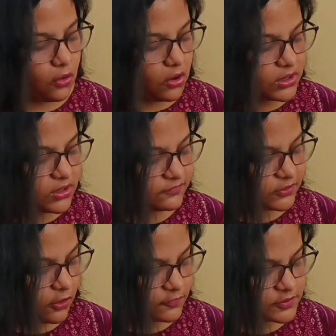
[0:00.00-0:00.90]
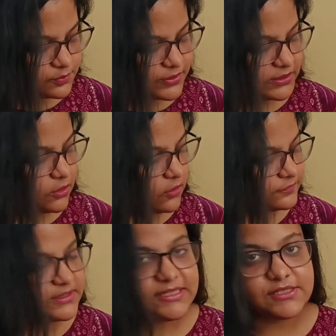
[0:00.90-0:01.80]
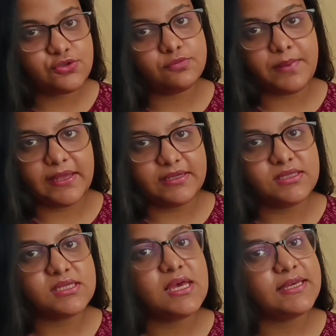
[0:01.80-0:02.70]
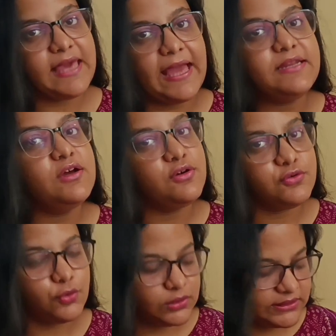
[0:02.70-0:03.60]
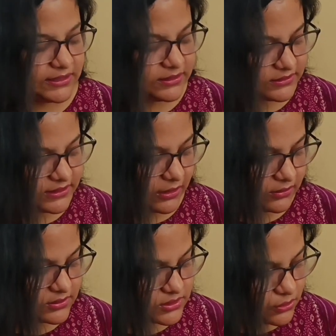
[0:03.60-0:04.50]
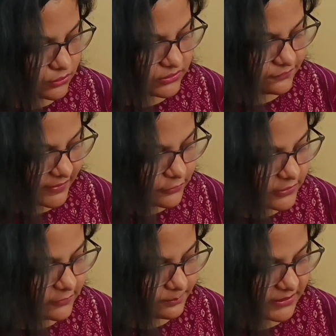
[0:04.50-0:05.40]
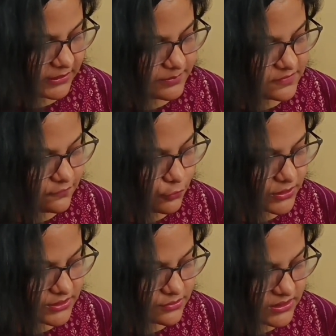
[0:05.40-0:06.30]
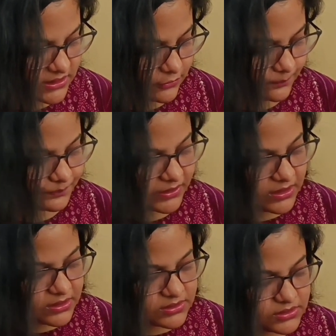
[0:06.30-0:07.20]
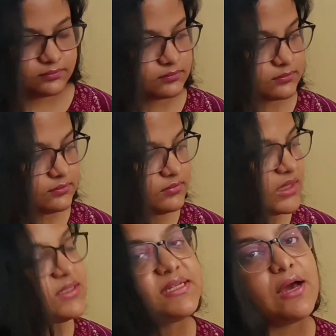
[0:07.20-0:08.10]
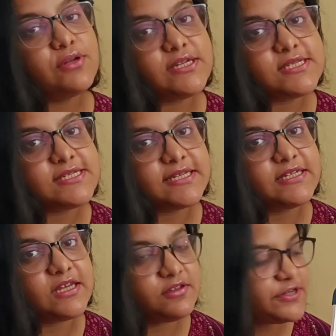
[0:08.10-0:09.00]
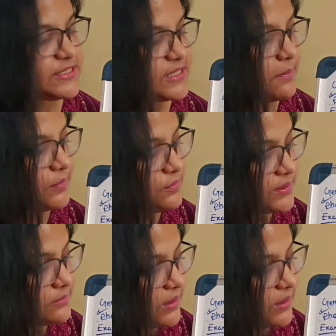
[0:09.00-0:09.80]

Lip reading: all of the offspring of these two parents can roll their tongue. So the phenotype becomes 4:0. Now let us take another example where the